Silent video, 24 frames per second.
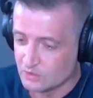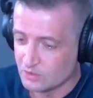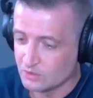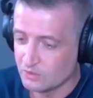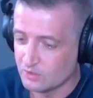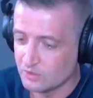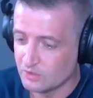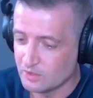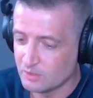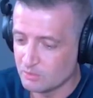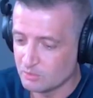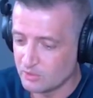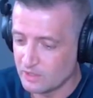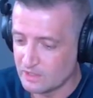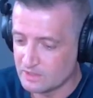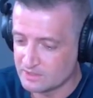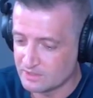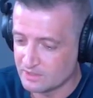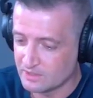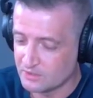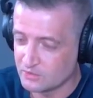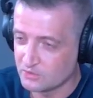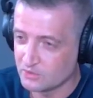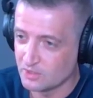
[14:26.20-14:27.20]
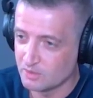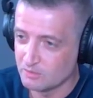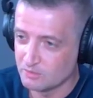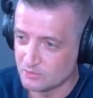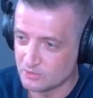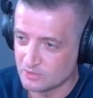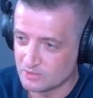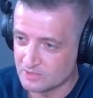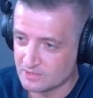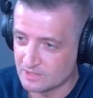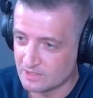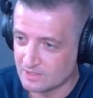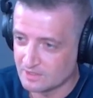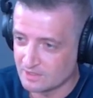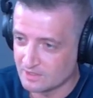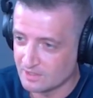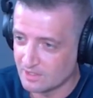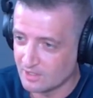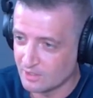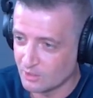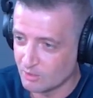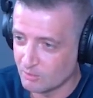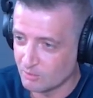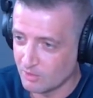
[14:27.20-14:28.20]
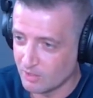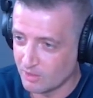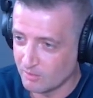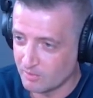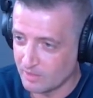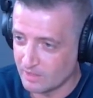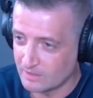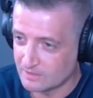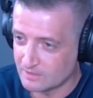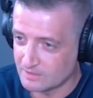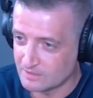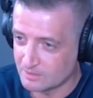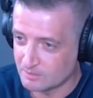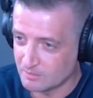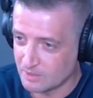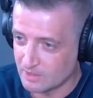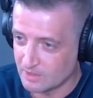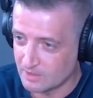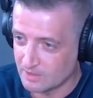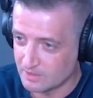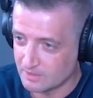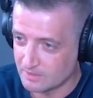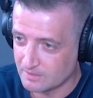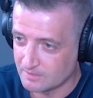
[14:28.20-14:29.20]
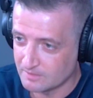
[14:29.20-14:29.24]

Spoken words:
you think President Trump should send Ilhan Omar back to Somalia?